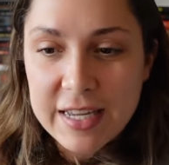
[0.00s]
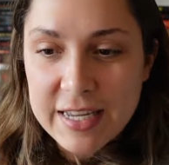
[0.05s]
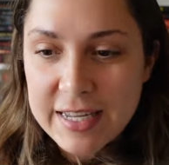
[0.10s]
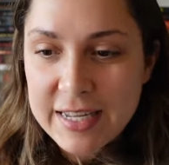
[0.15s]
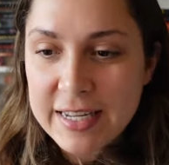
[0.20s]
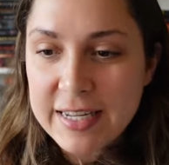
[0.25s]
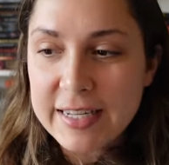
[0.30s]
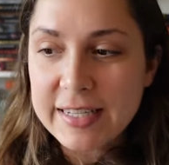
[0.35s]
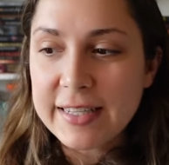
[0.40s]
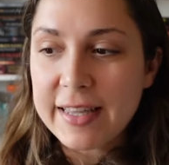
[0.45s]

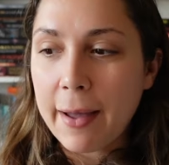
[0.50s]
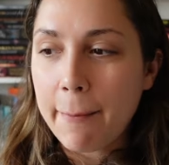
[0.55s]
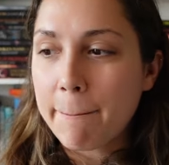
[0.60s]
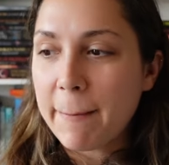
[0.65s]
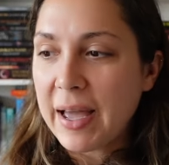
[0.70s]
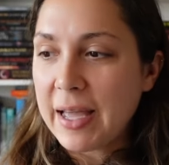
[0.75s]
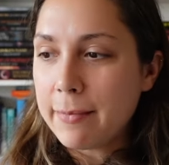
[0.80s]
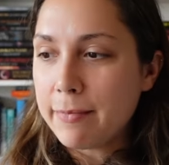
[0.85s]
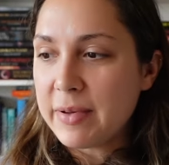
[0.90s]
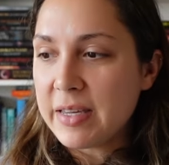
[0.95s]
in that
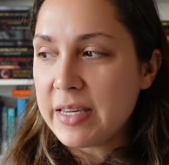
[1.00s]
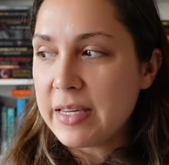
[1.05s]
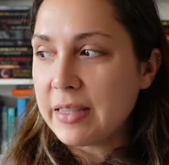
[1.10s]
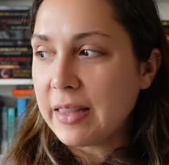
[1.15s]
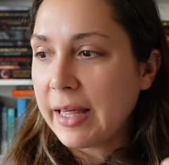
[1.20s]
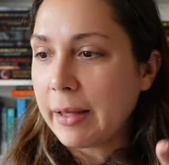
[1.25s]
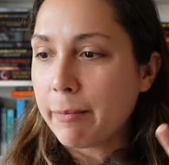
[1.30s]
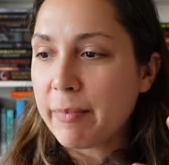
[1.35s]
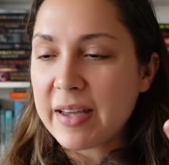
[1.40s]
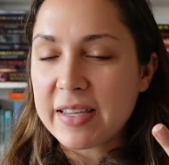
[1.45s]
might be
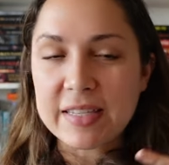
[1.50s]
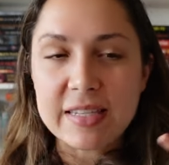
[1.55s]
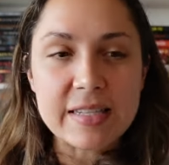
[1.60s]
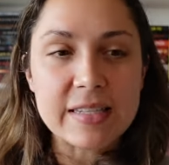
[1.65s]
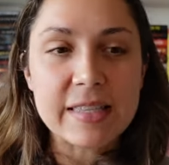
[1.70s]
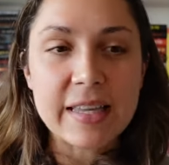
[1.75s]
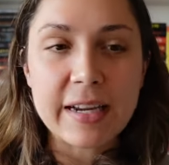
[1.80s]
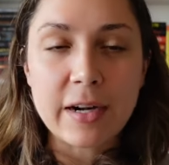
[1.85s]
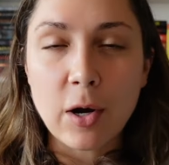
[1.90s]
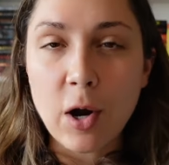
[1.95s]
like
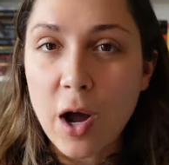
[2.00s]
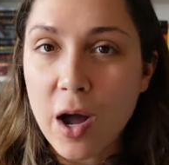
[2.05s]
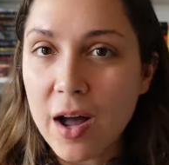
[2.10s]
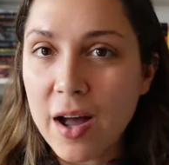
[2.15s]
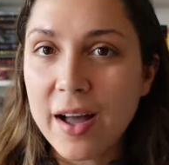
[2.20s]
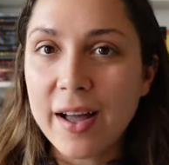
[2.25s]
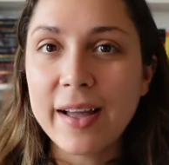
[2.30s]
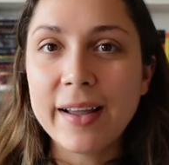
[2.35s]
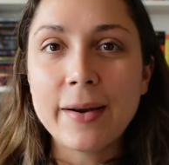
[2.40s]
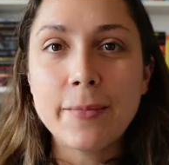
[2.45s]
besties later
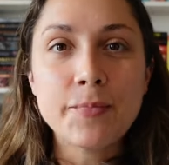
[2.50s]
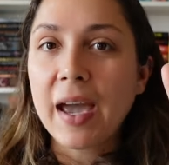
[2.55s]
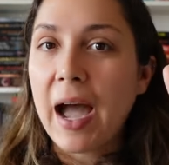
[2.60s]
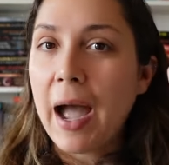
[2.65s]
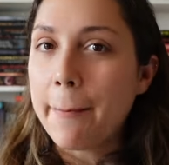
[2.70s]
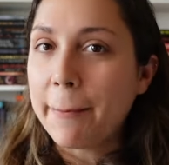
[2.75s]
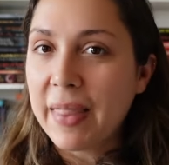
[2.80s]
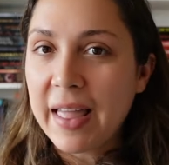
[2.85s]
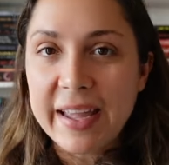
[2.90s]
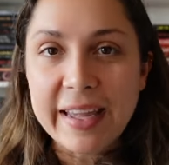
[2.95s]
on.
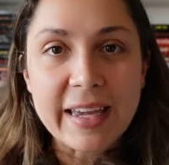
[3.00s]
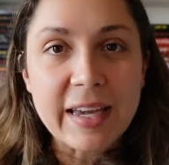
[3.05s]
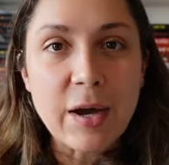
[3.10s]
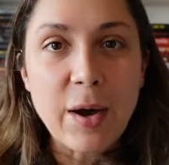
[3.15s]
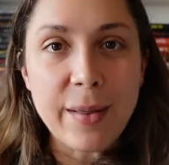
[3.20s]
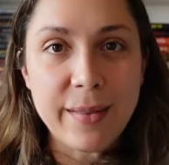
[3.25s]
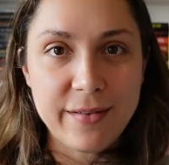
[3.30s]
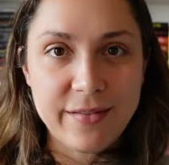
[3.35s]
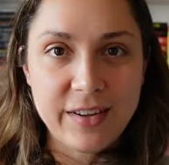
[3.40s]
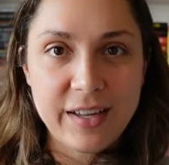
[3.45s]
I'm liking
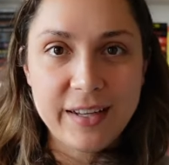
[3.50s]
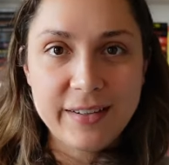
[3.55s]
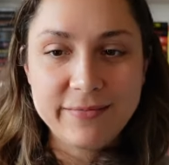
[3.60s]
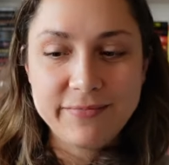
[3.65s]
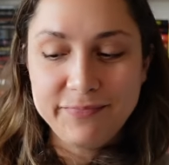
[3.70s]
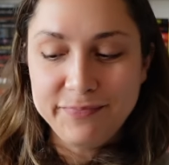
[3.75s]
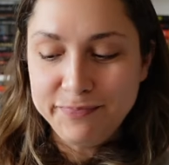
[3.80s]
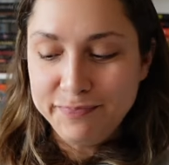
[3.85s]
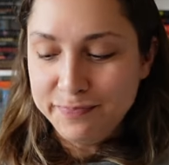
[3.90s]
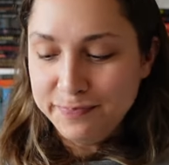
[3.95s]
all of it.
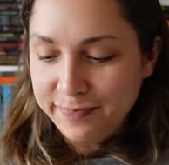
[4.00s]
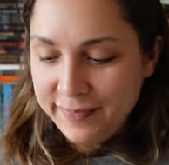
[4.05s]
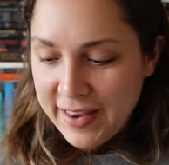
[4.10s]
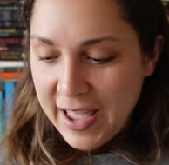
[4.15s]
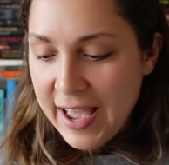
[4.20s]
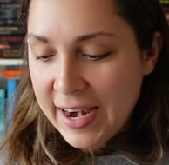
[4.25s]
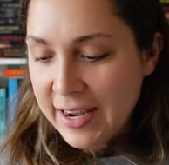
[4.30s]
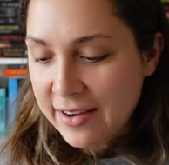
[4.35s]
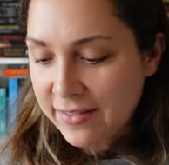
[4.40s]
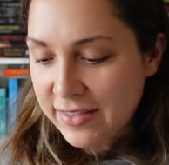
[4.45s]

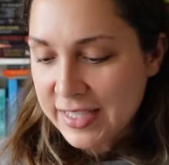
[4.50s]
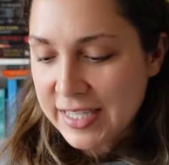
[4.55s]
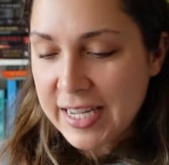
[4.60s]
9 out of